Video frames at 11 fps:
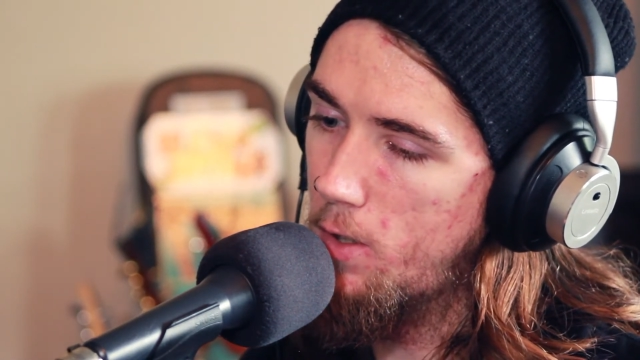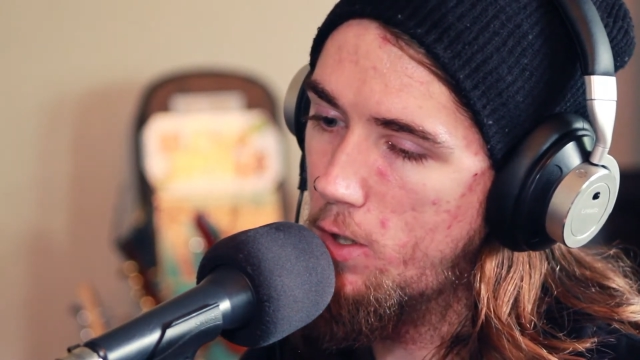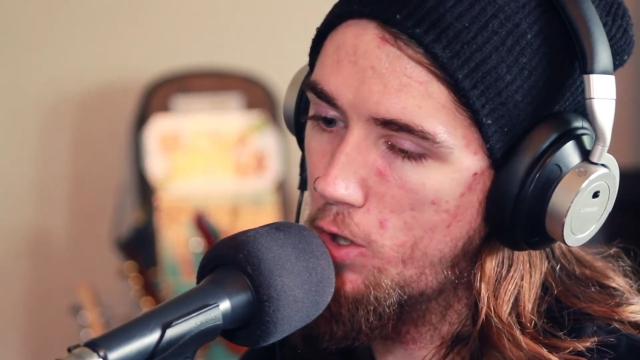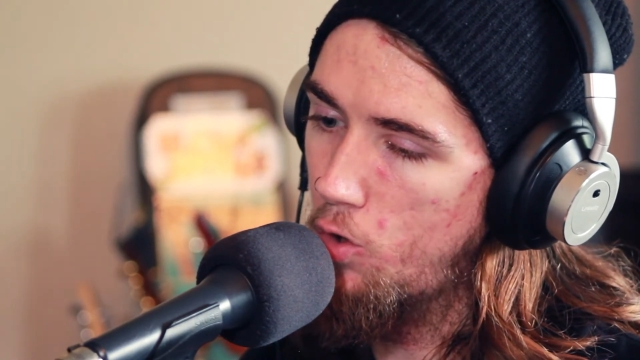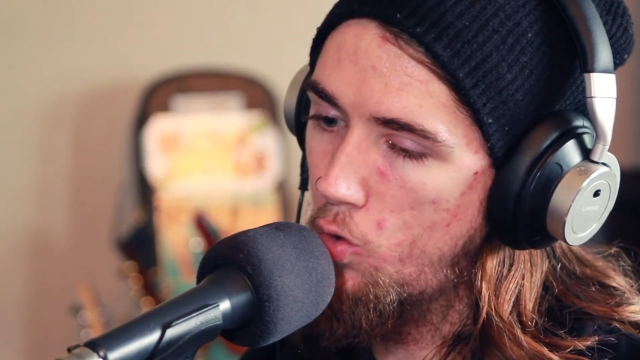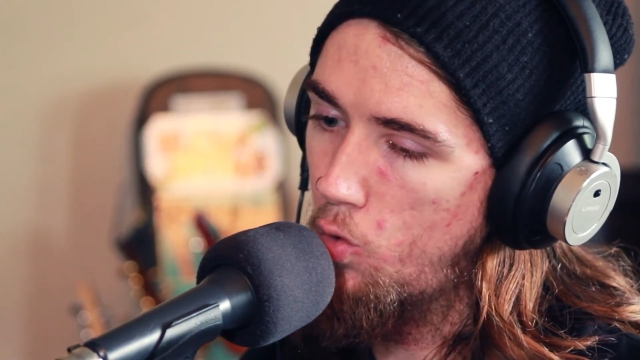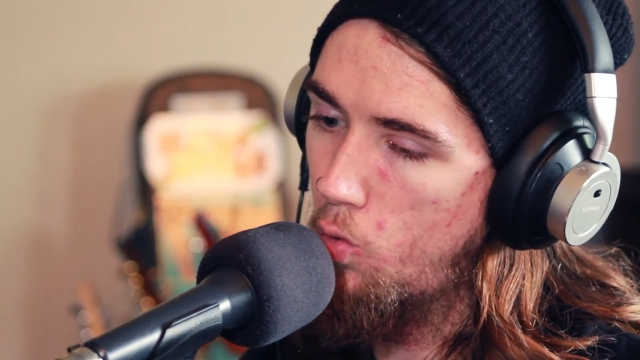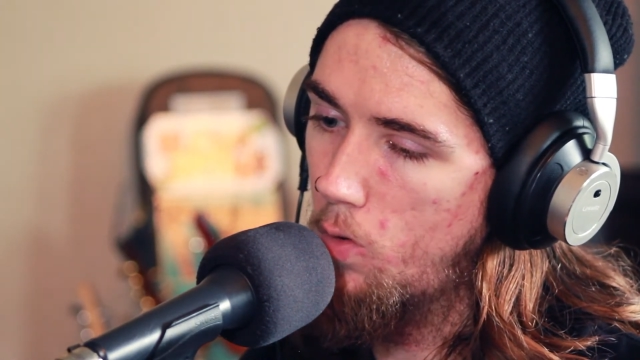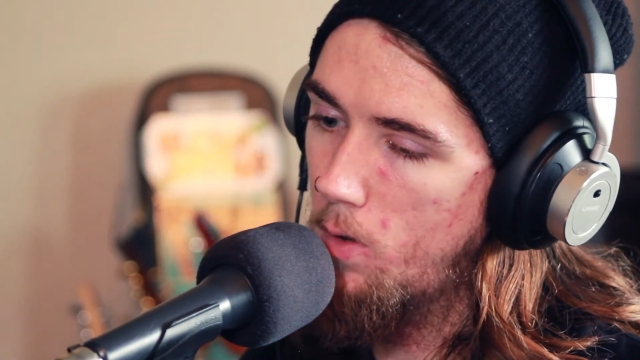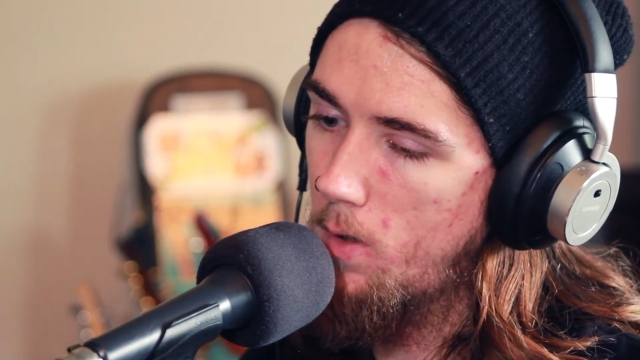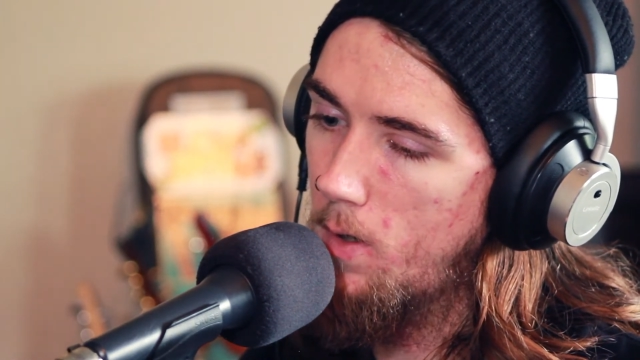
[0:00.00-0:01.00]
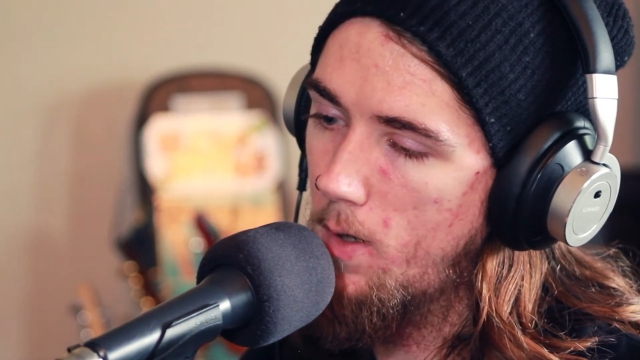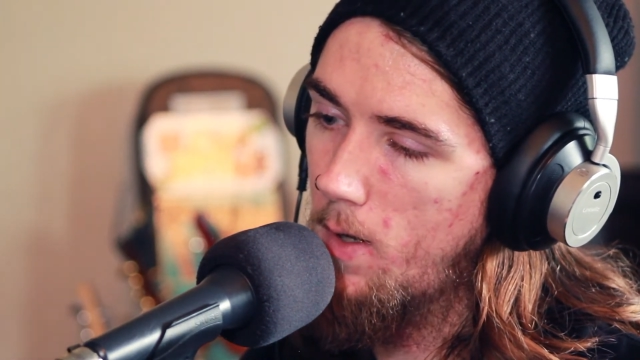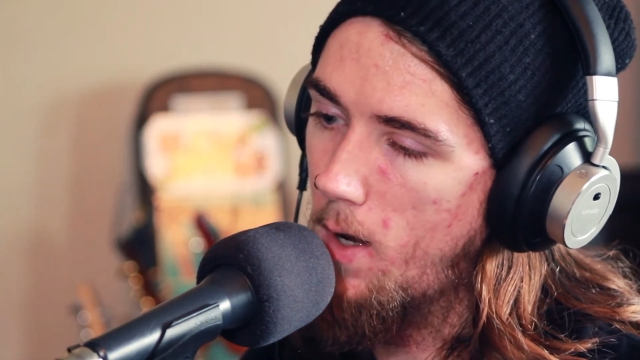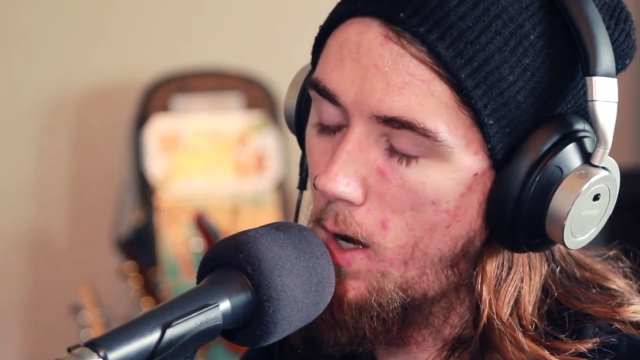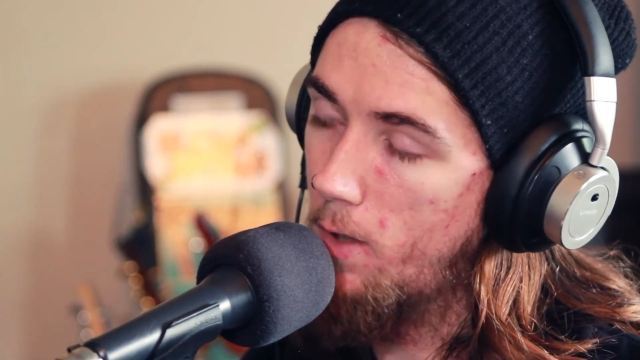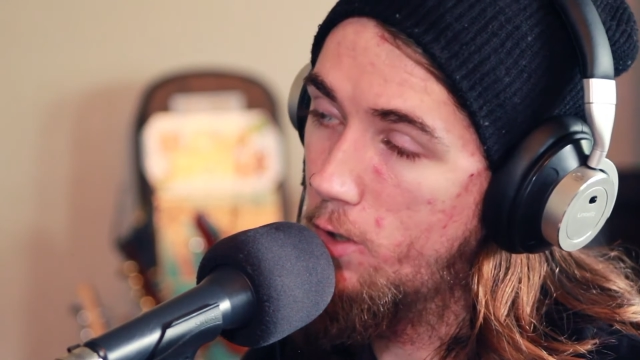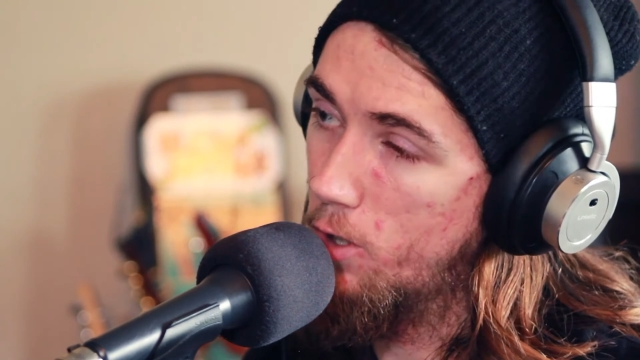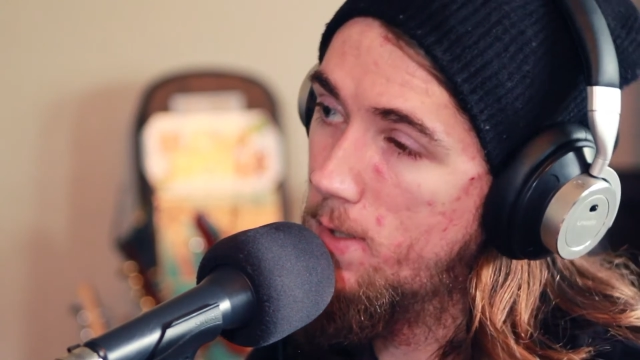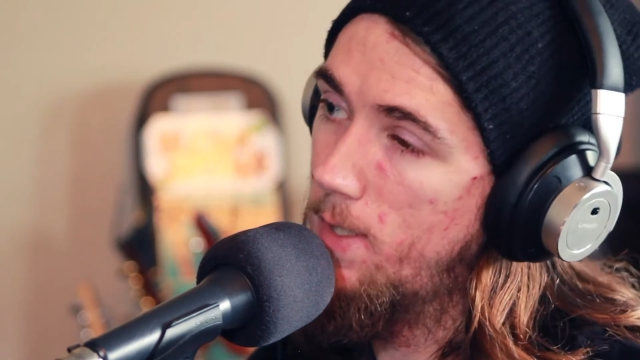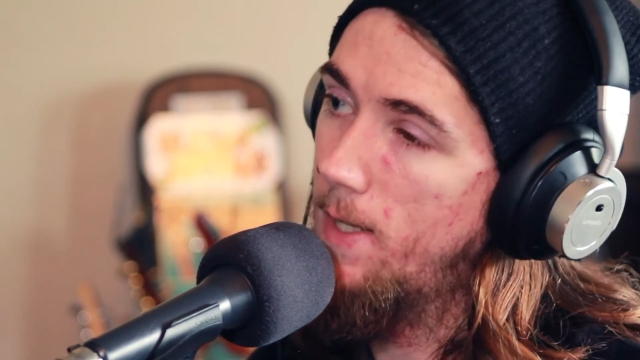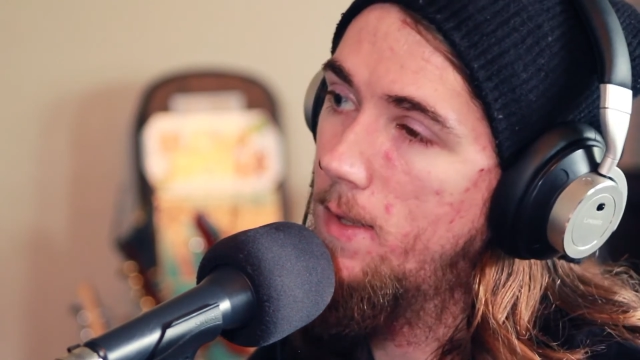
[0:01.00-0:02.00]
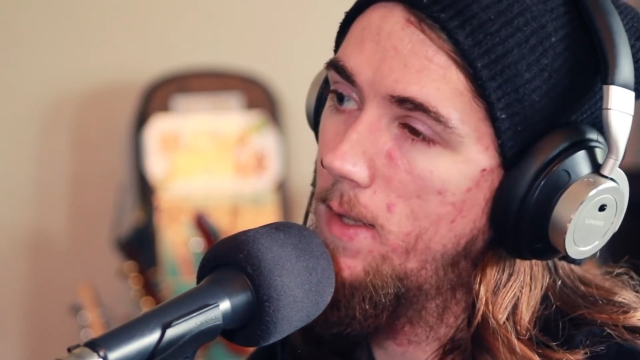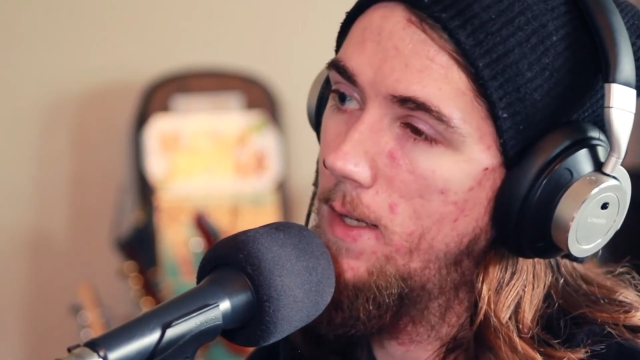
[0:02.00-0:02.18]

to understand